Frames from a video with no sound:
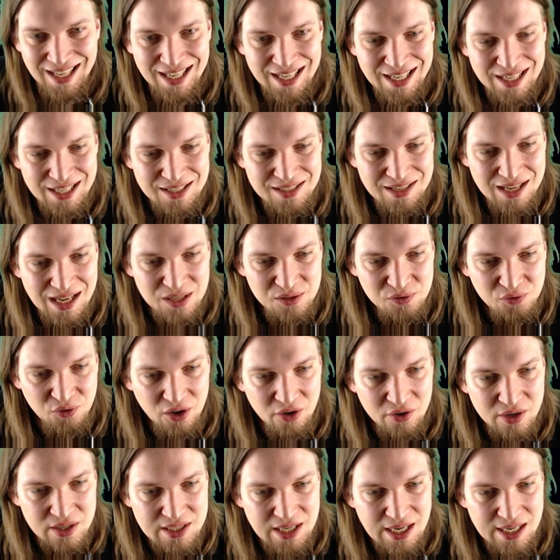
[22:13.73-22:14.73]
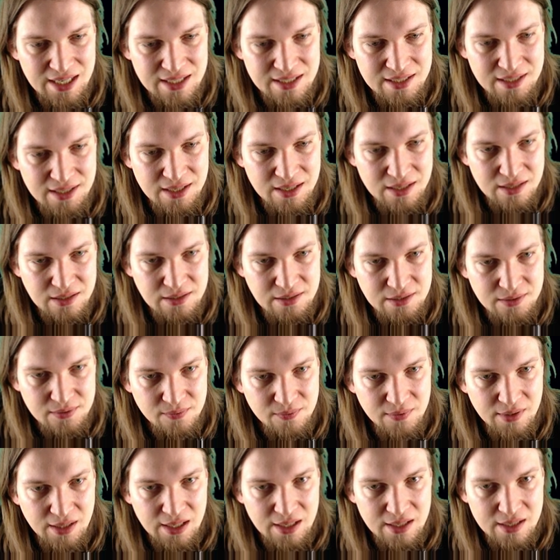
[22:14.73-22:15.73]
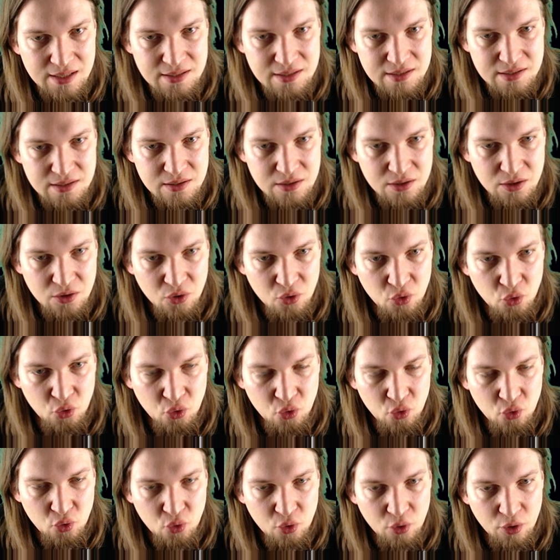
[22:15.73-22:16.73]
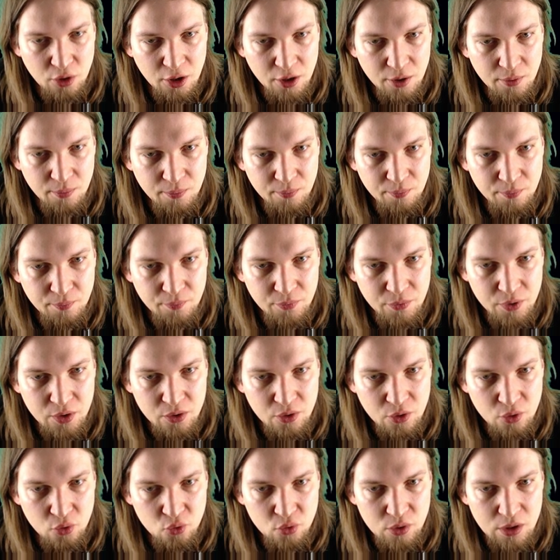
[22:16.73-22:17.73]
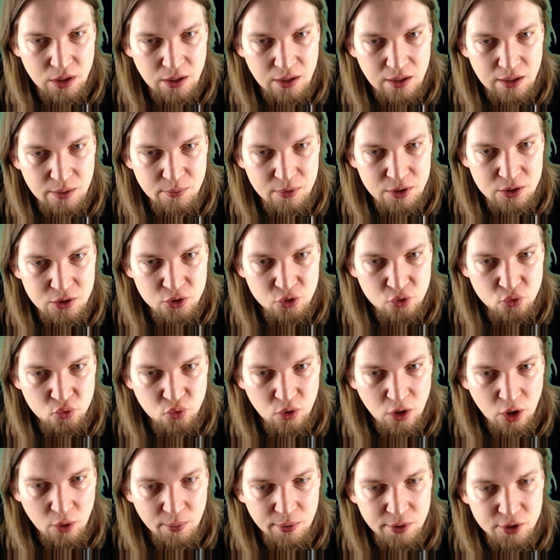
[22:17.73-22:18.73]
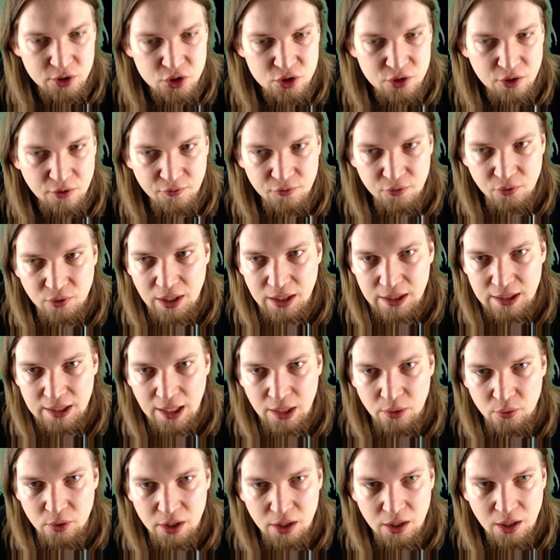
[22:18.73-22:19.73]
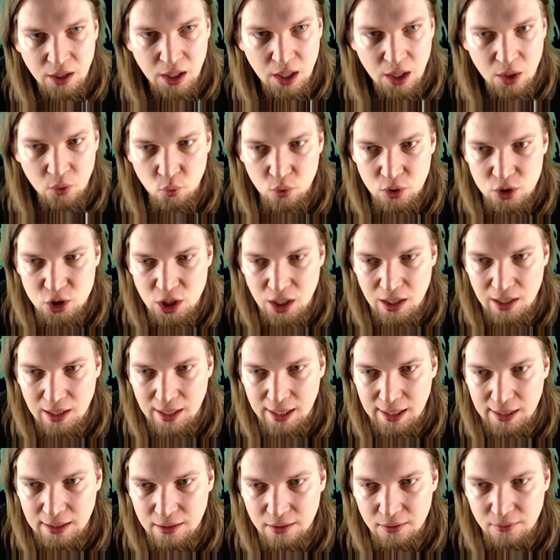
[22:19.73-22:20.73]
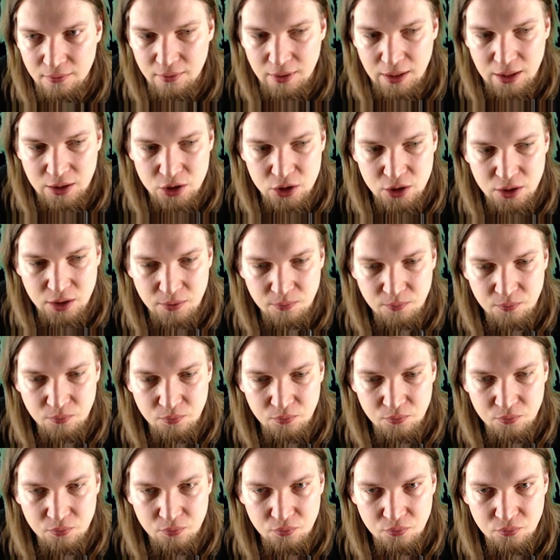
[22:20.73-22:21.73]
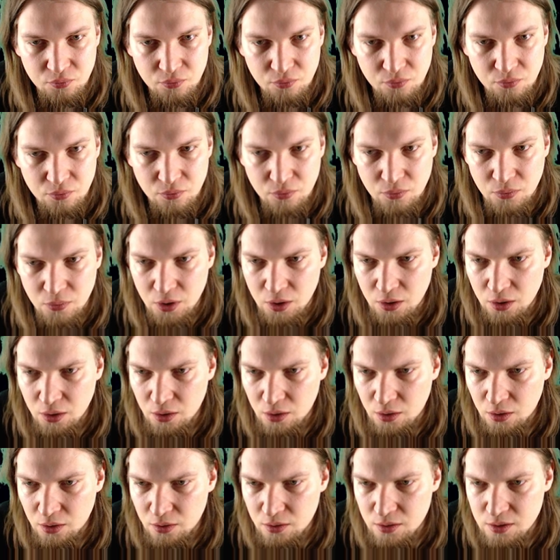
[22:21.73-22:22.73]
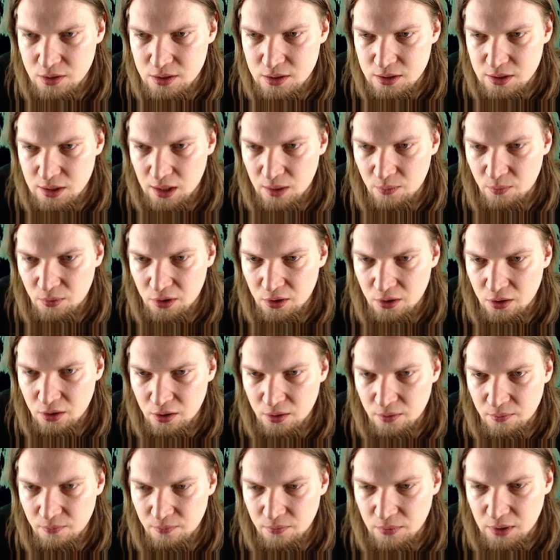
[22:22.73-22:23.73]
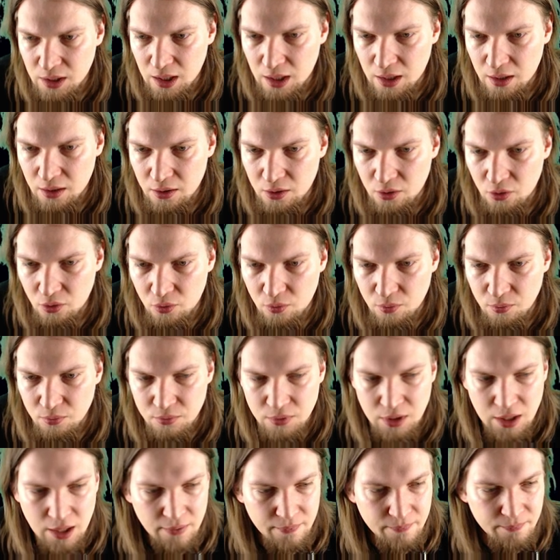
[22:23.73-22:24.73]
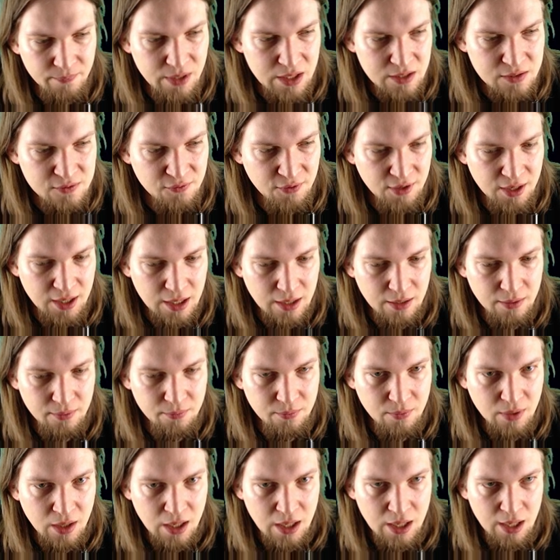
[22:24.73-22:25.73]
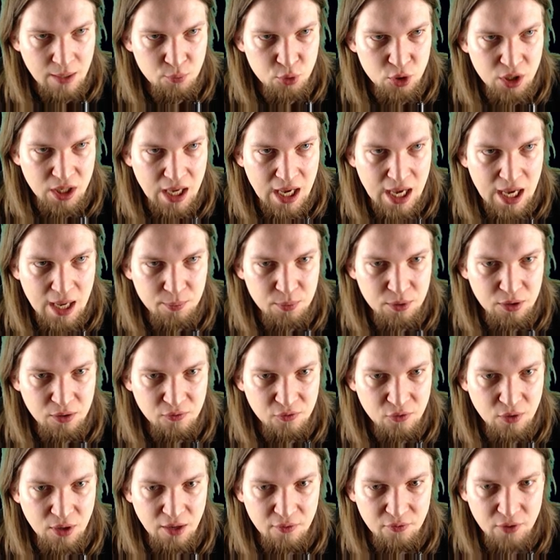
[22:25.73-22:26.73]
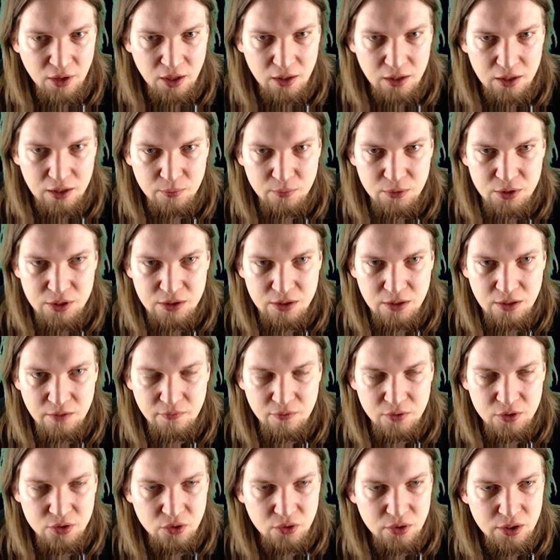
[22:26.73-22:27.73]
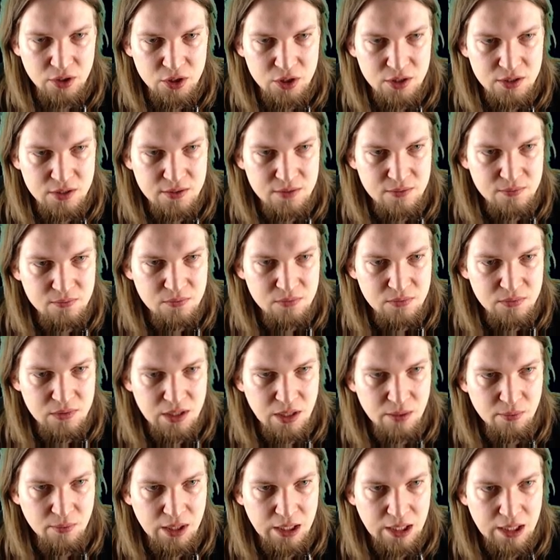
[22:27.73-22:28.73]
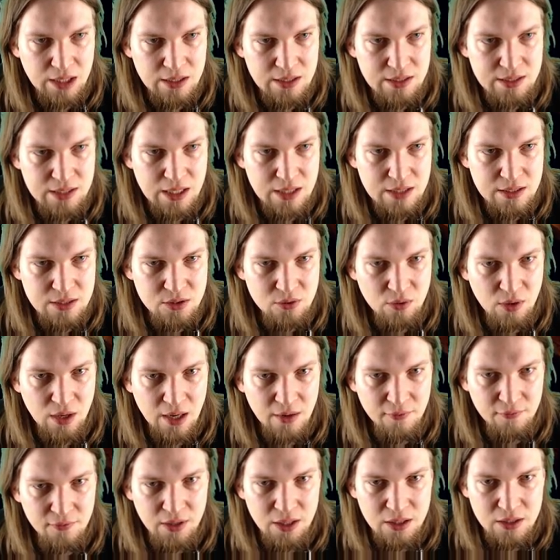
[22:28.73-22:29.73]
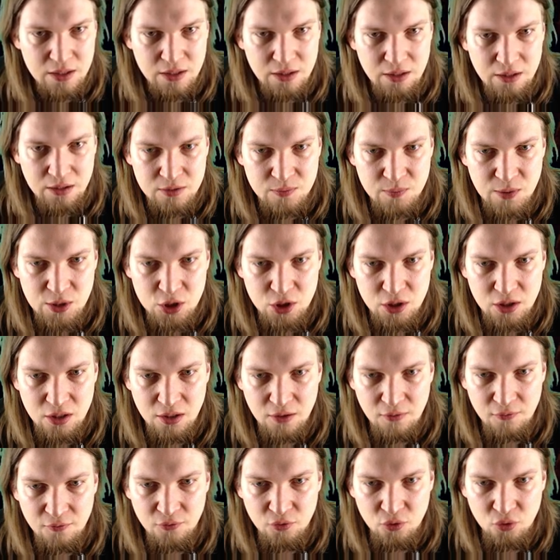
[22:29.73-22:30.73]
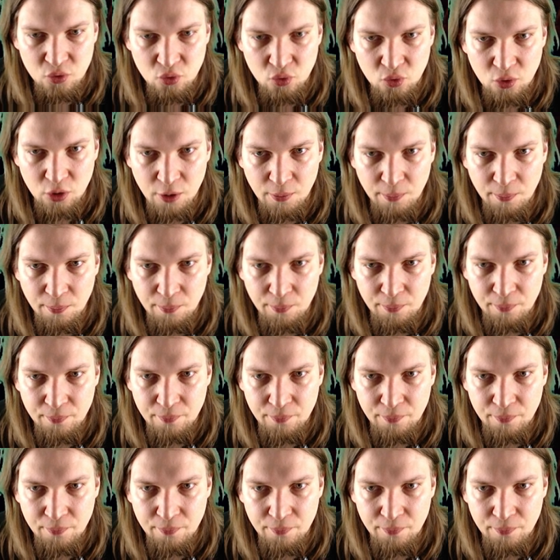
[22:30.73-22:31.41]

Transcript: As far as I see it, there's no um, no real limit to how much stuff you can carry, which I like. Actually, stamina. Yeah, no. Yeah, that's fine. I'm pretty happy if you have unlimited inventory. Just doesn't make any sense to have that, especially if you um,